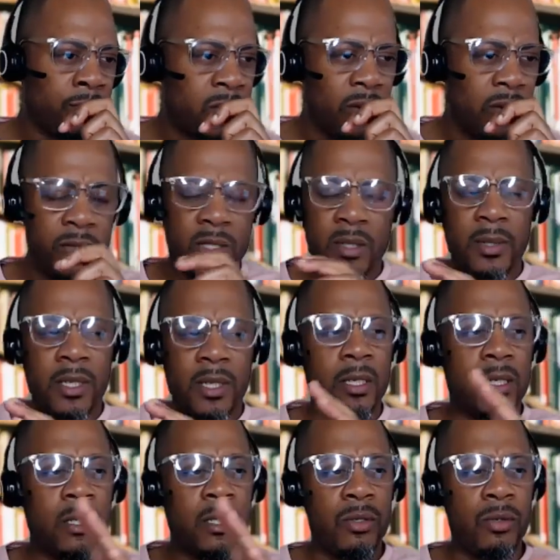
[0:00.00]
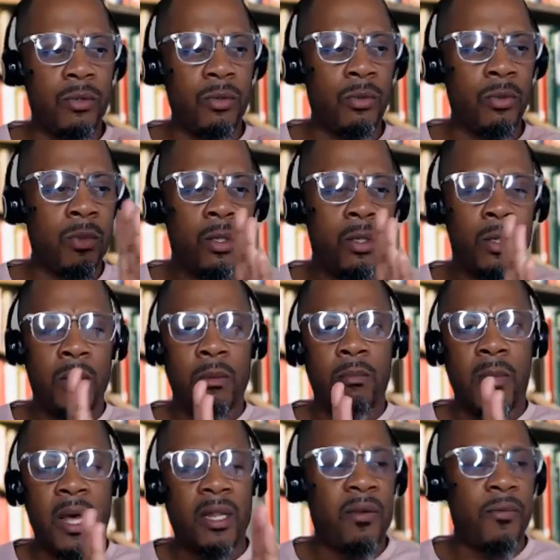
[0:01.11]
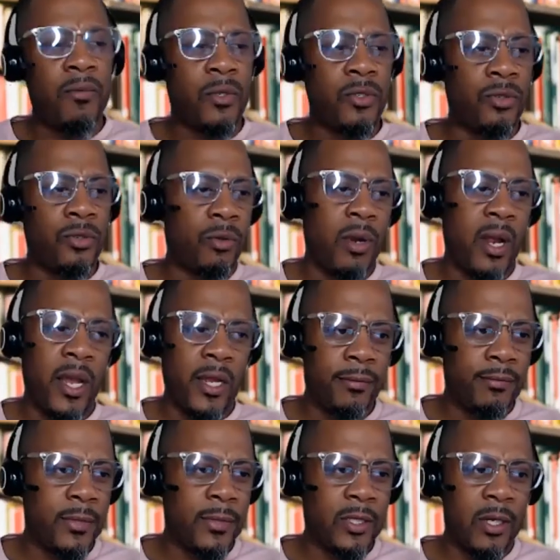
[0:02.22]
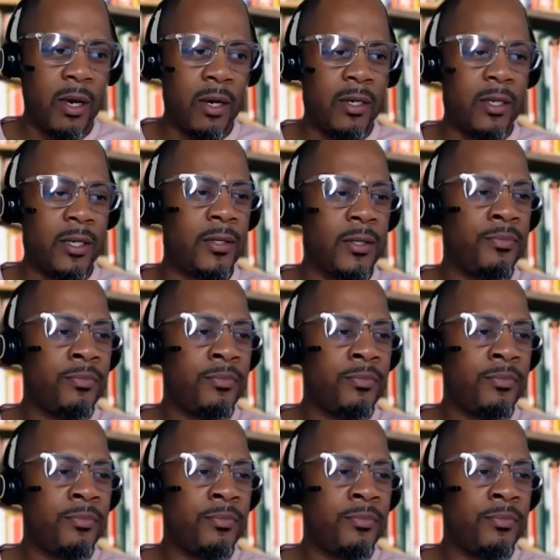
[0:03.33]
So if you see me looking to my left, which is your right, it's all good.